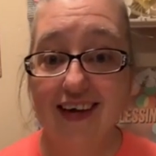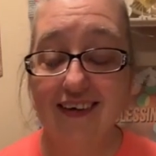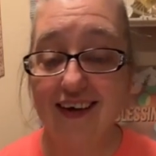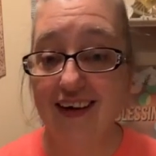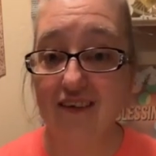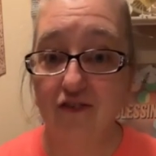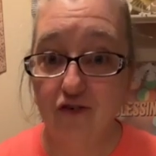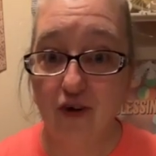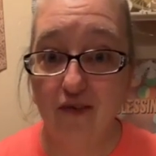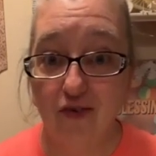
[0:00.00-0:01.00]
and not have
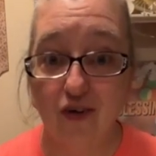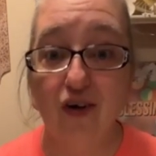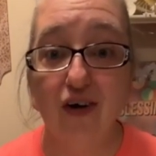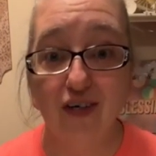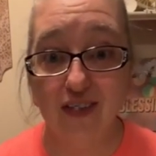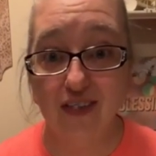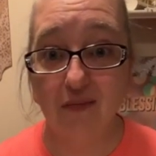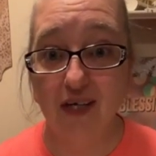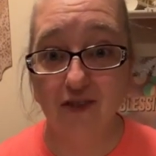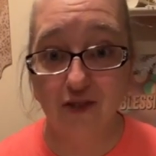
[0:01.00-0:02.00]
to drive your car
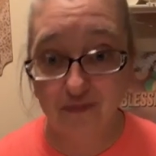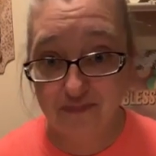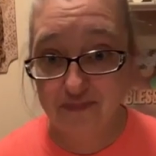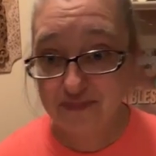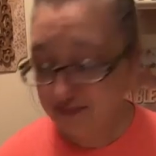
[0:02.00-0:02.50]
as much.